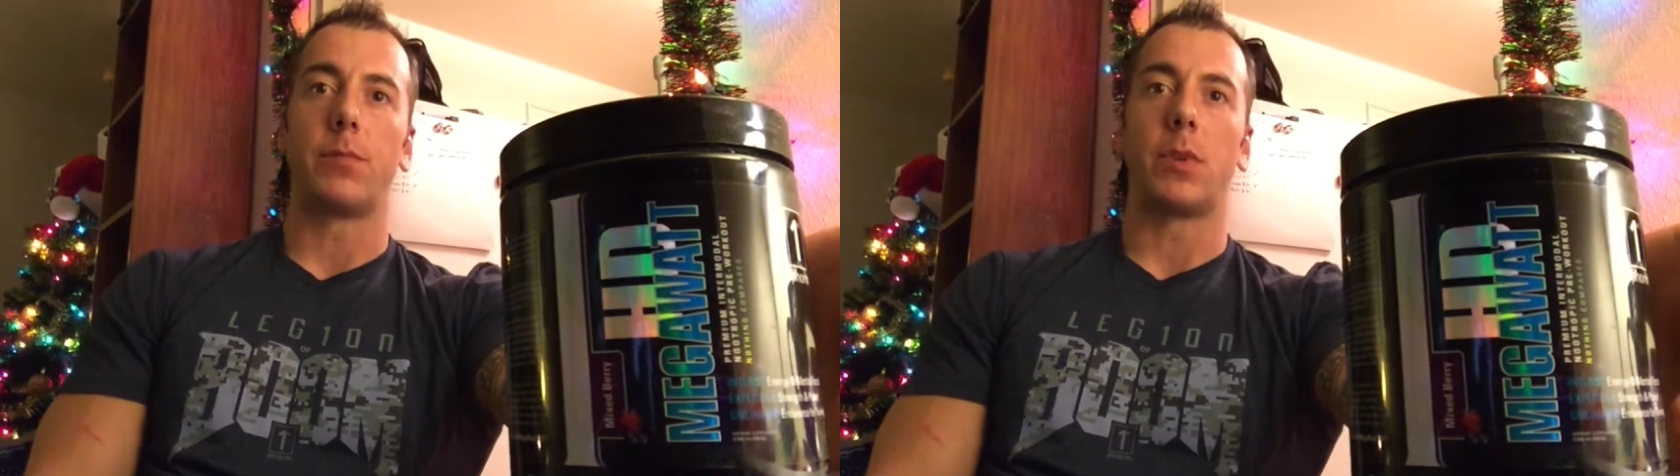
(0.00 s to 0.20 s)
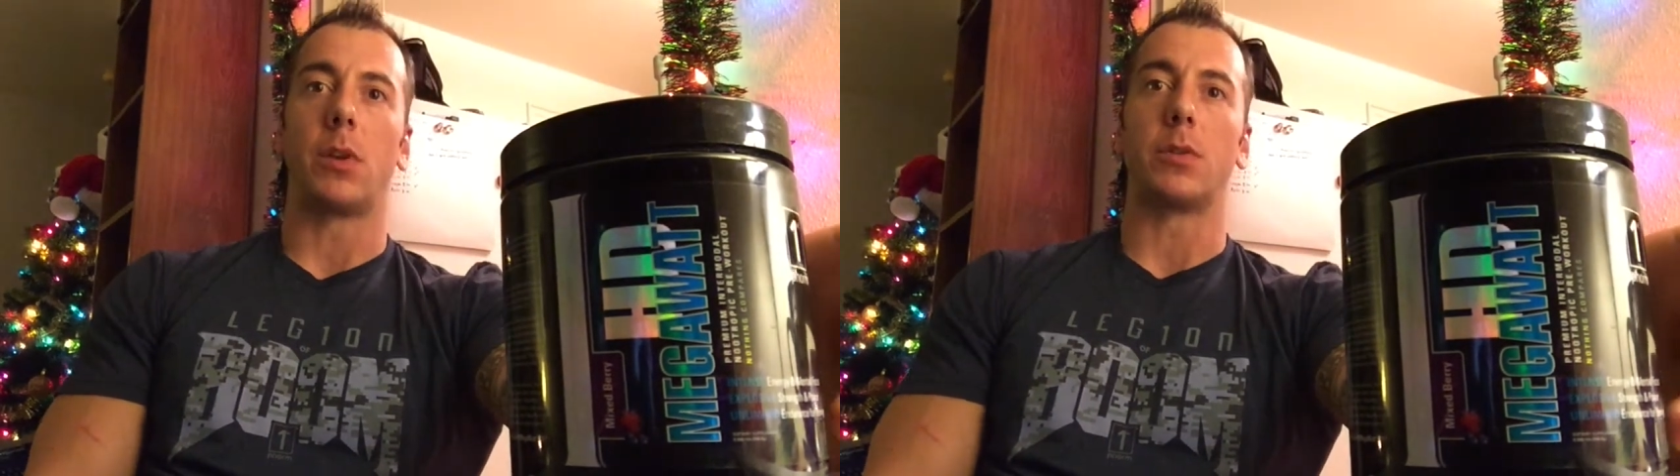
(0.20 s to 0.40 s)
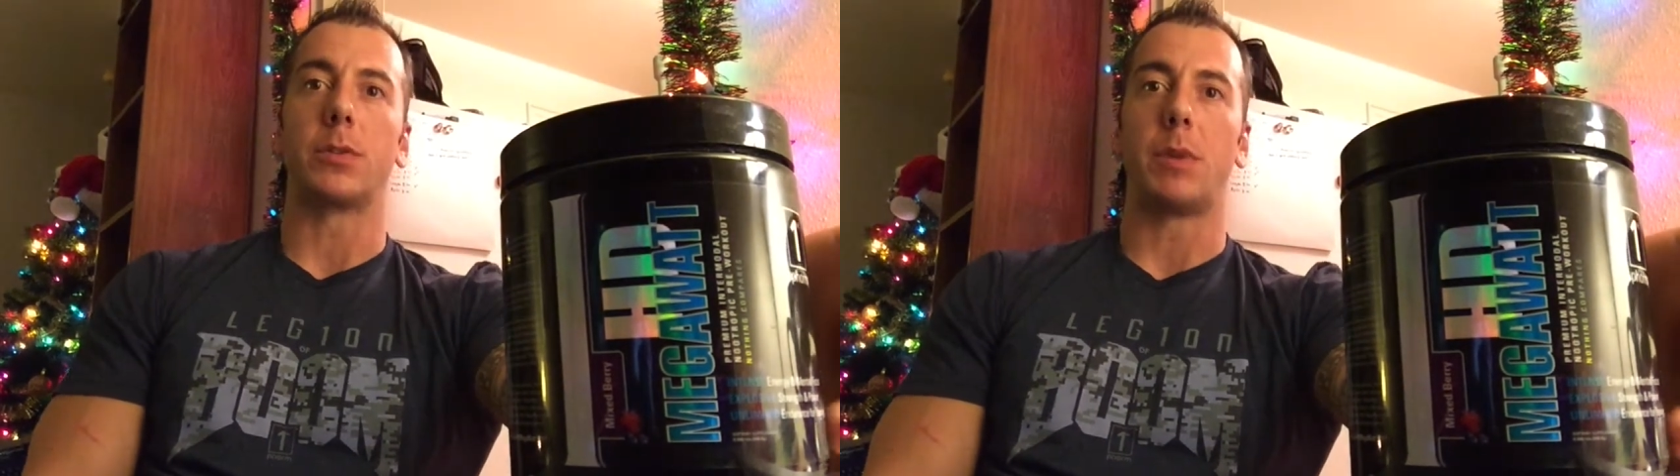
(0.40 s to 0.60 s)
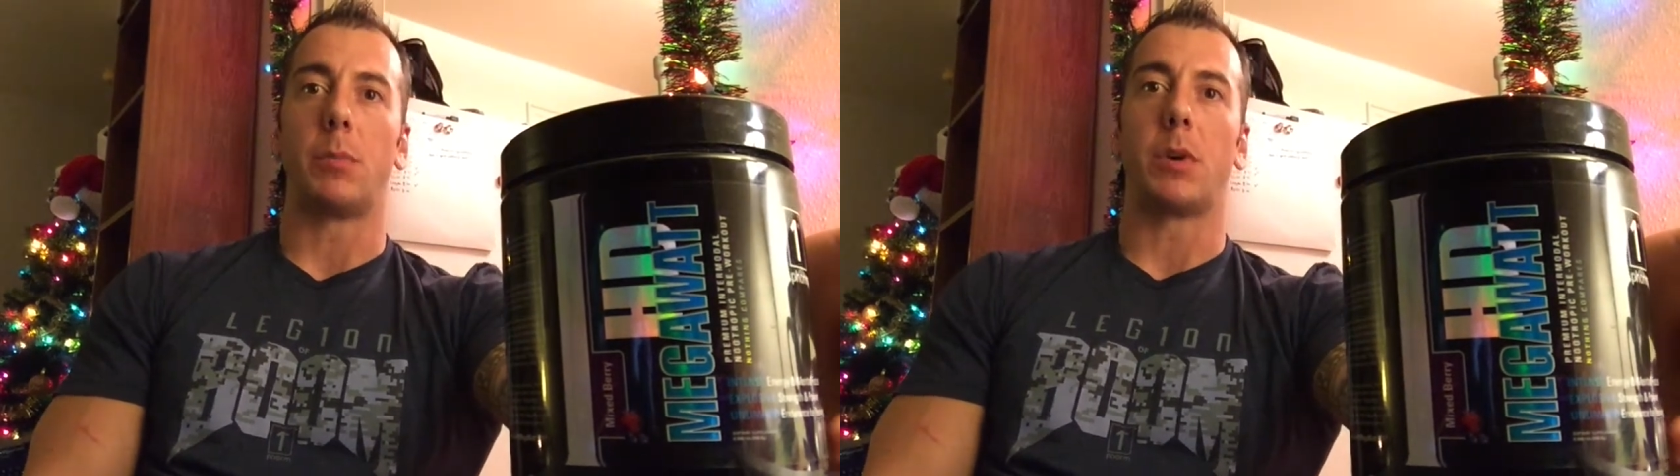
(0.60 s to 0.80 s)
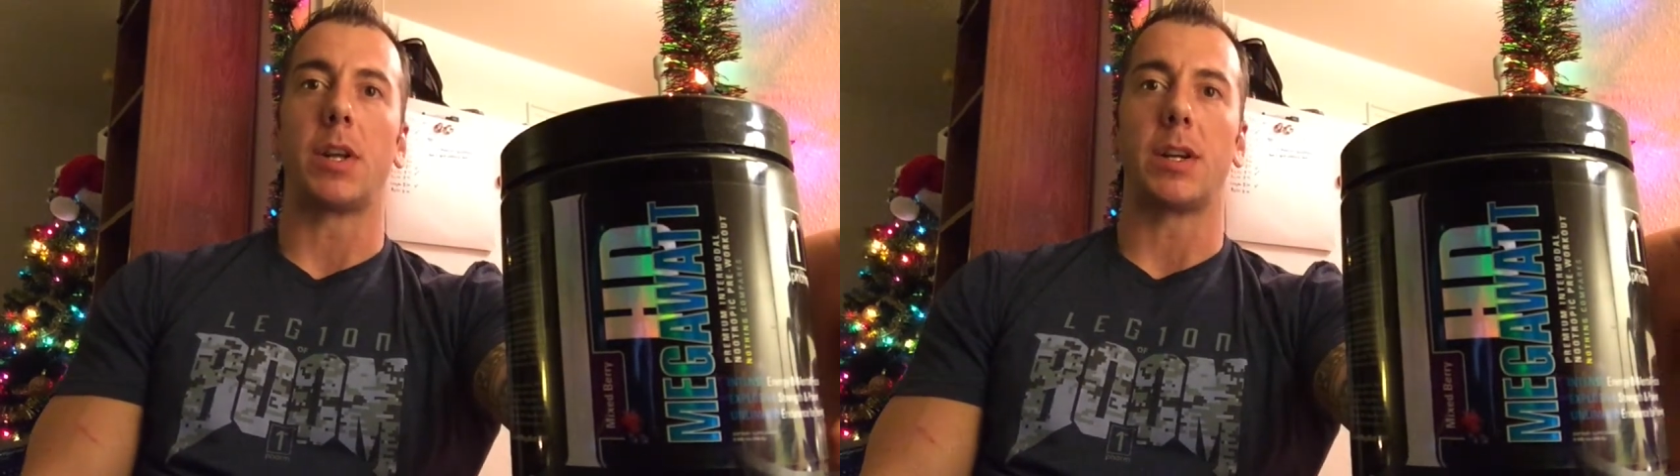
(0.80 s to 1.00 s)
you know, spent
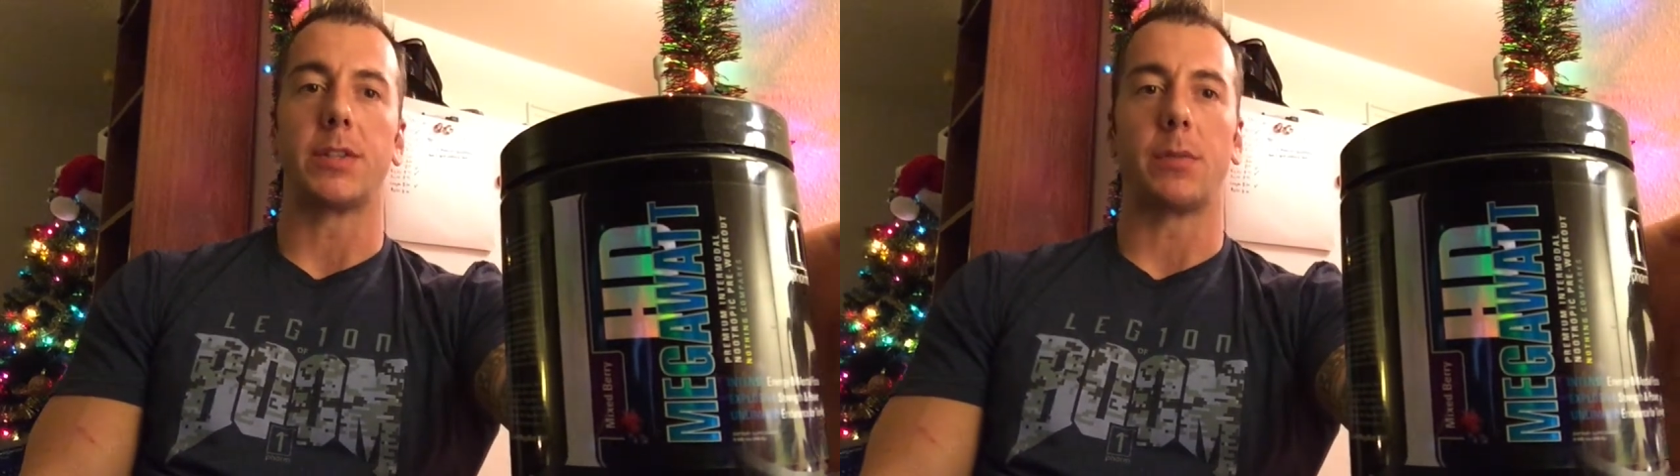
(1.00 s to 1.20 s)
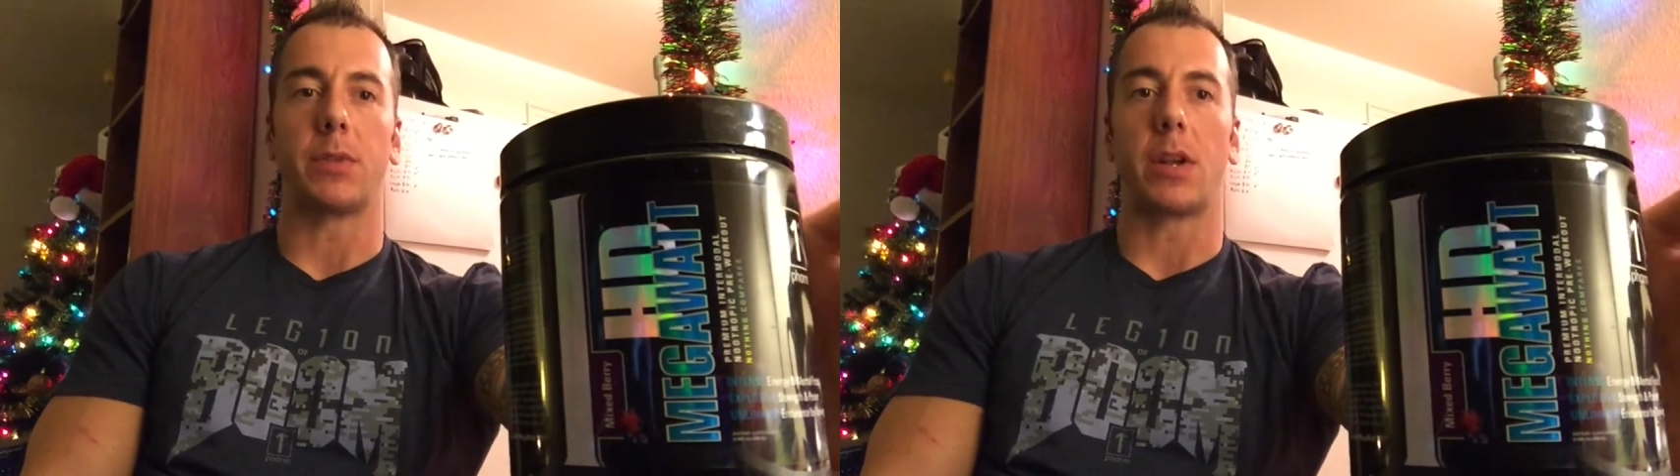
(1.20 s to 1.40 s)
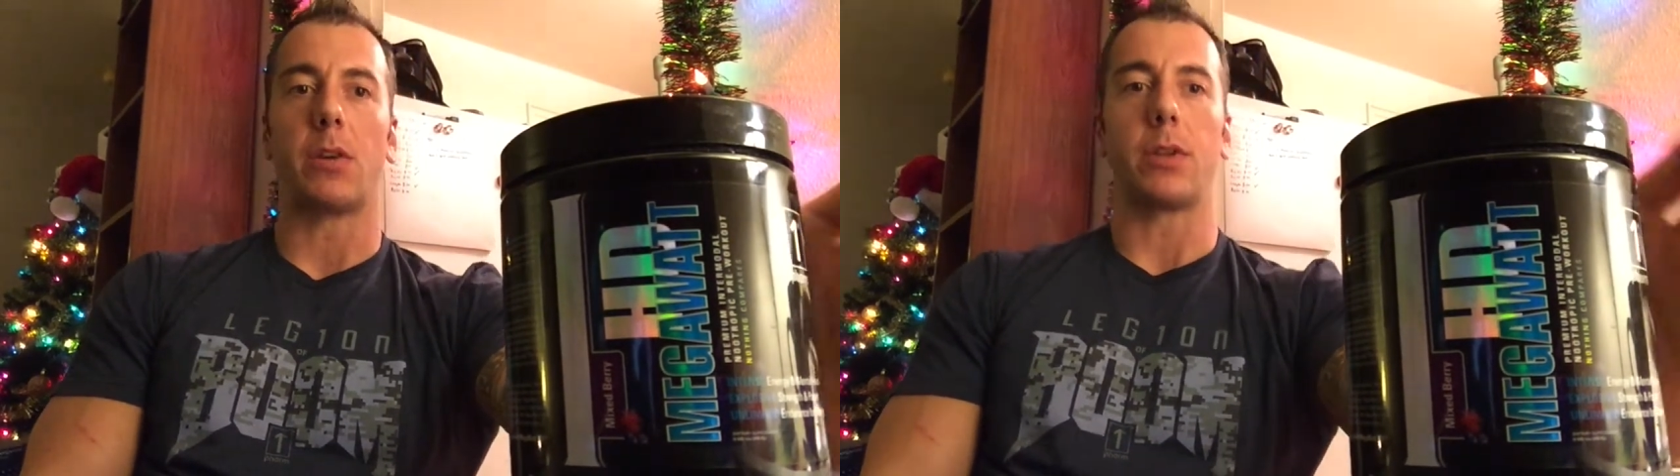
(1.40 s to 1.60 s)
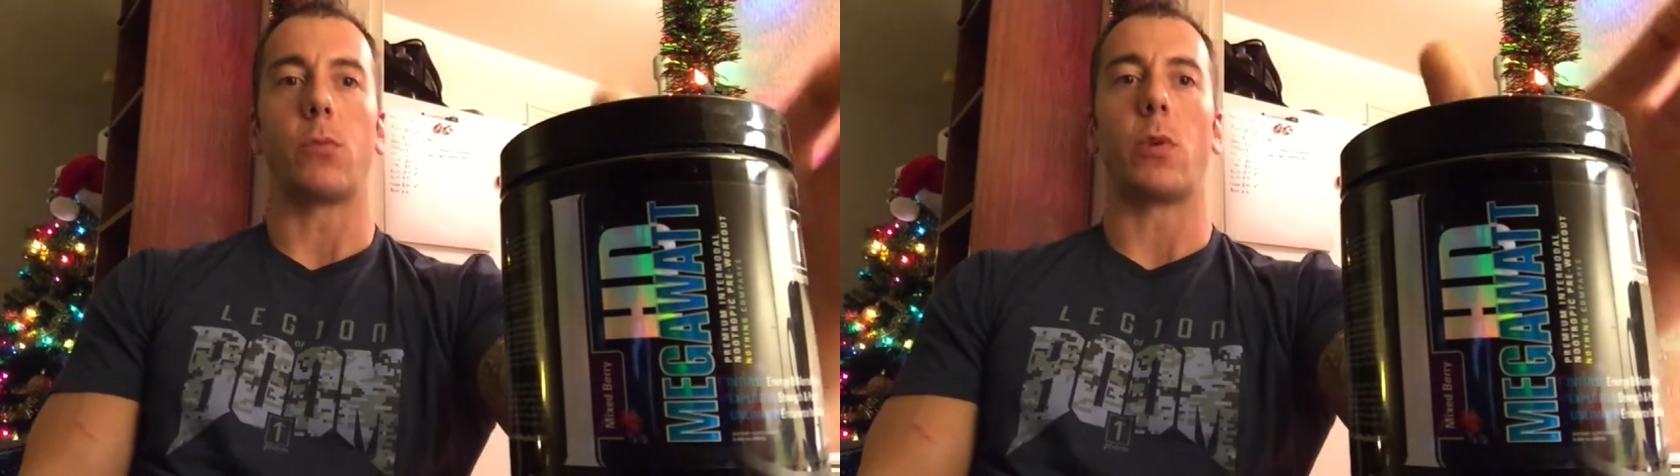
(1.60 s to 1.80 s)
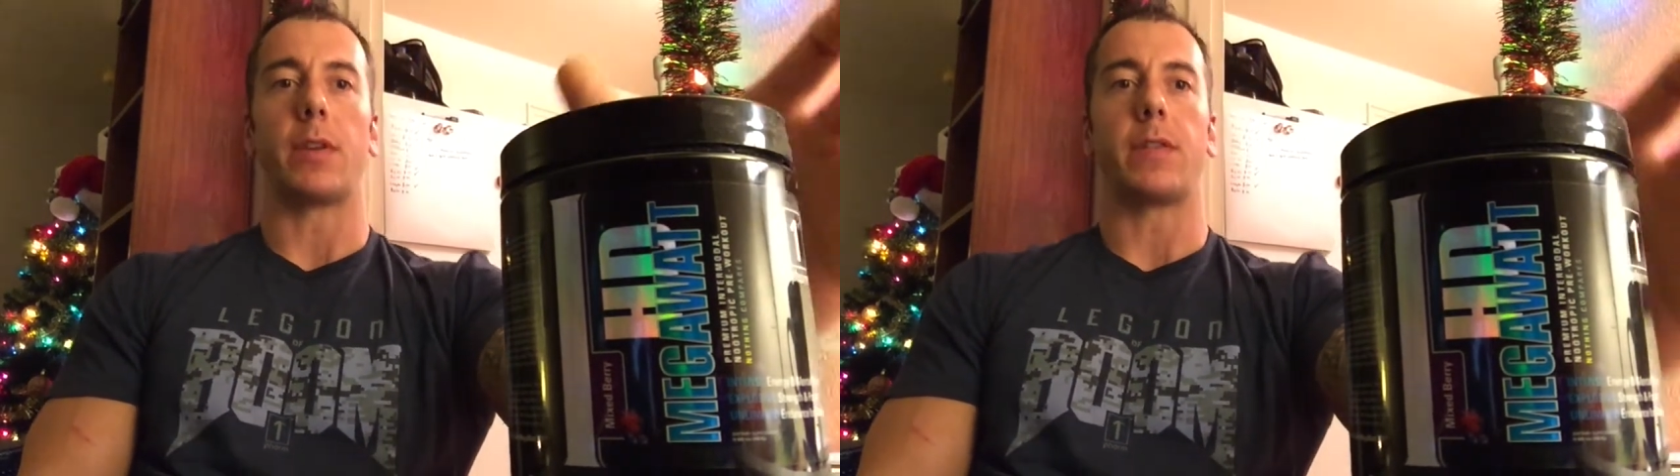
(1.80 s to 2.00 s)
money on something I don't
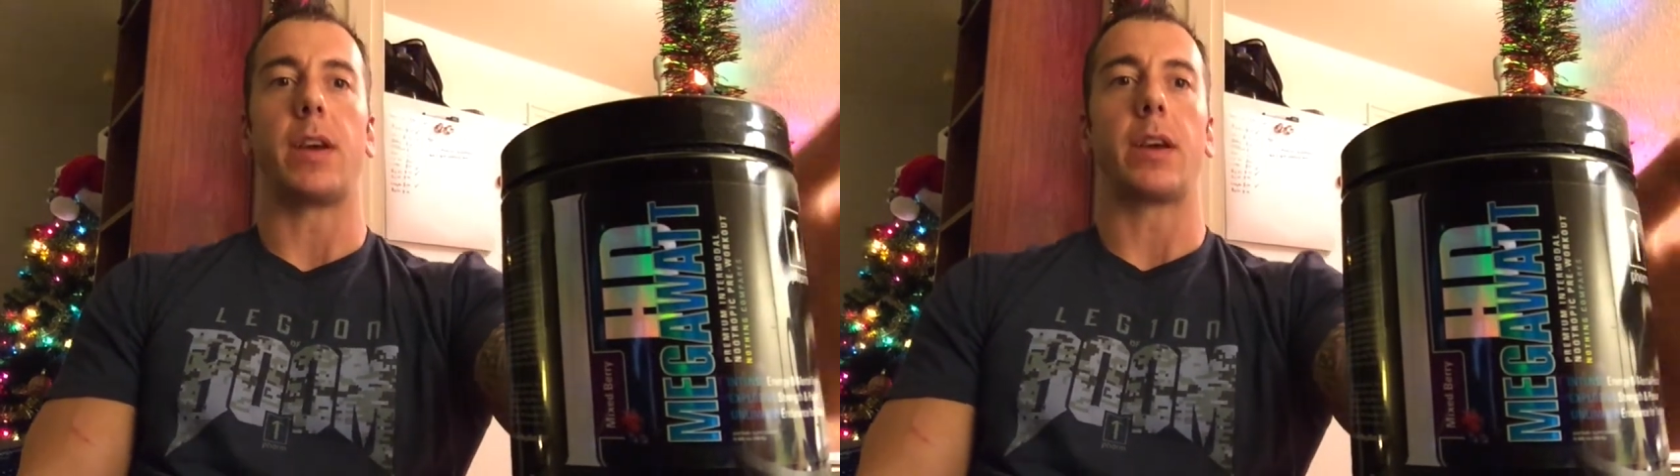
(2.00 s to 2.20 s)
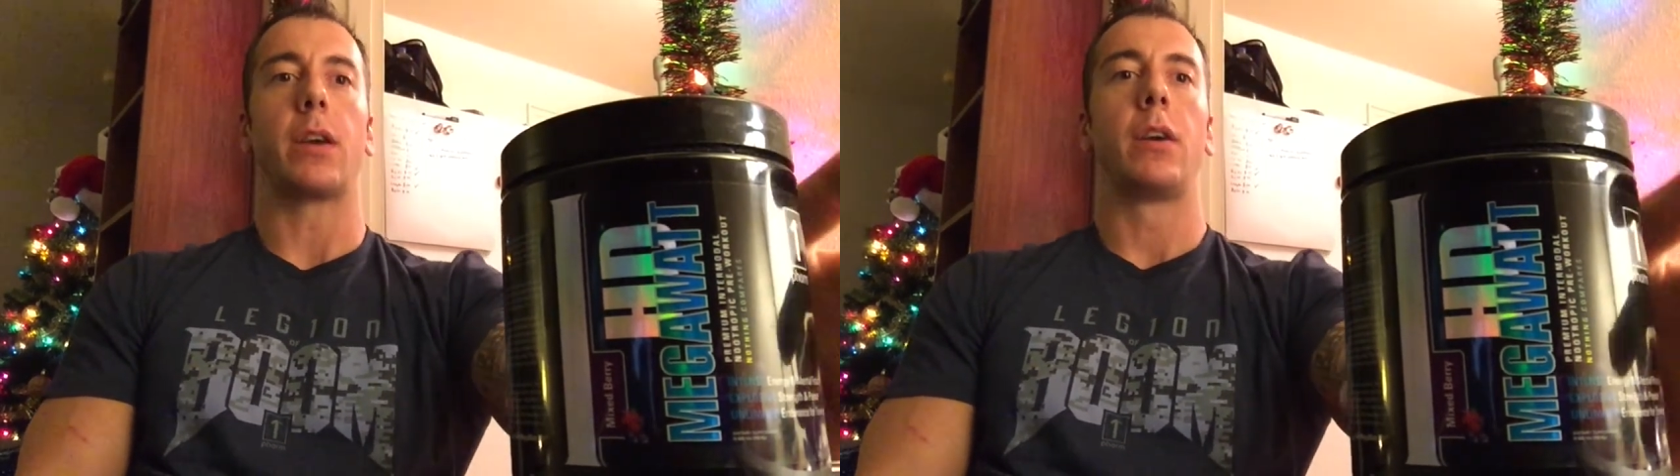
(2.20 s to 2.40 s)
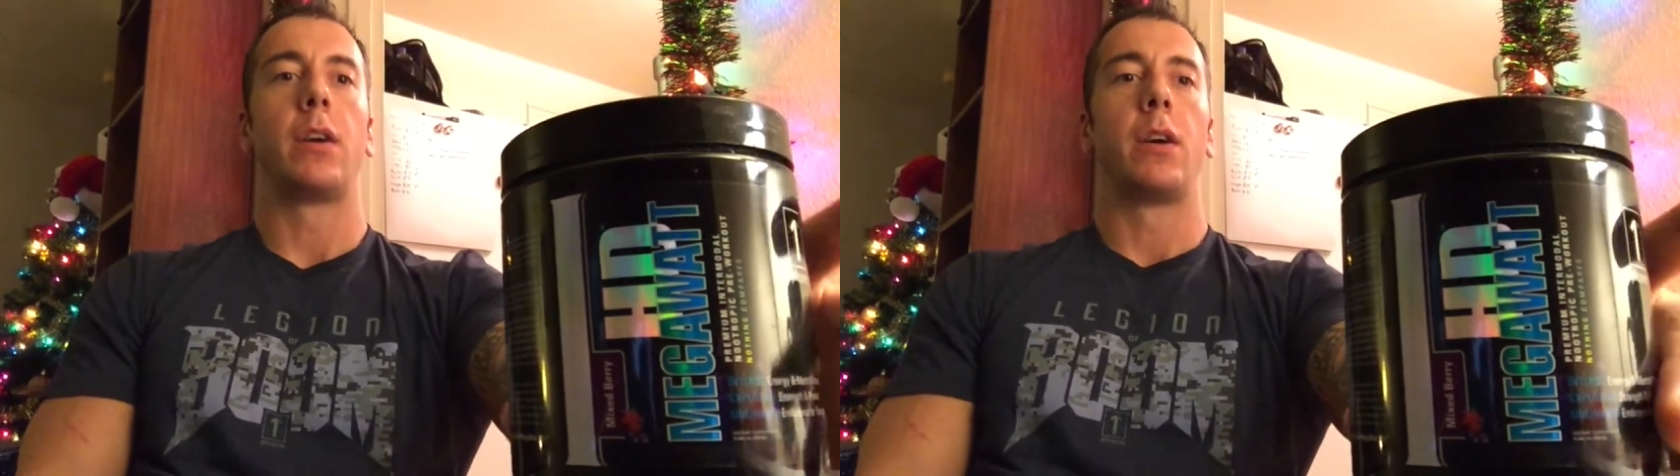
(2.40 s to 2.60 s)
even want to take.